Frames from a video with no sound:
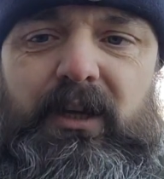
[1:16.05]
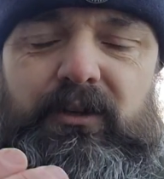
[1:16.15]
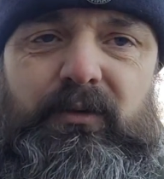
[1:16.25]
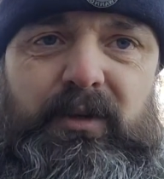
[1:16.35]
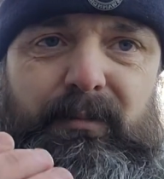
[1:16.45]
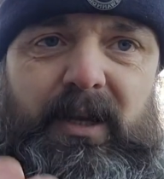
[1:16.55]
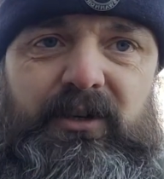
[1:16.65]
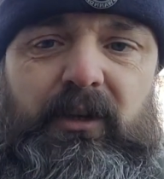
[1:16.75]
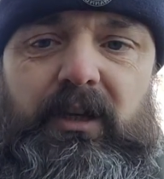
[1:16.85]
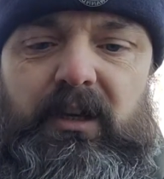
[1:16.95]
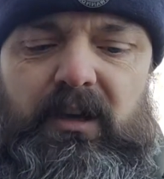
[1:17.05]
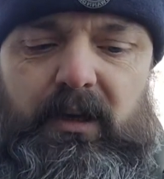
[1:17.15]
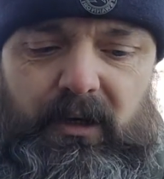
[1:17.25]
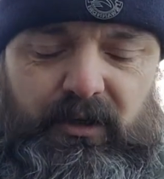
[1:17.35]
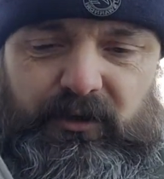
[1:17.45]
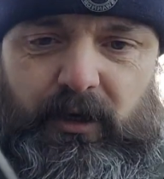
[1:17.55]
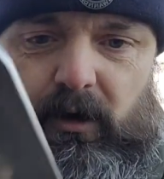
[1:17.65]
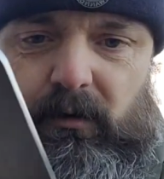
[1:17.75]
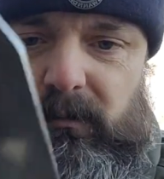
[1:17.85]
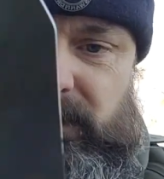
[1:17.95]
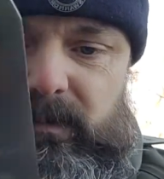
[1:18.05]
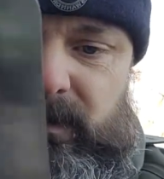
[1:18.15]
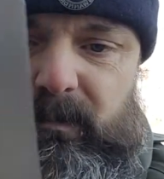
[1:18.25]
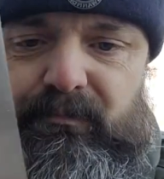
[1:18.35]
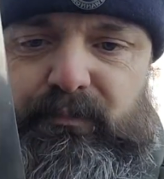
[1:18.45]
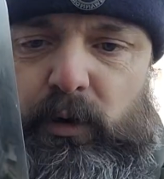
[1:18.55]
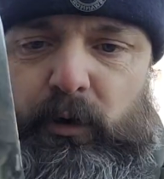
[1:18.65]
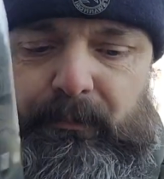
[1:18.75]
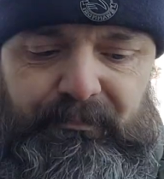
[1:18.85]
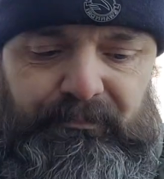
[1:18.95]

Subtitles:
duty batoning. So, but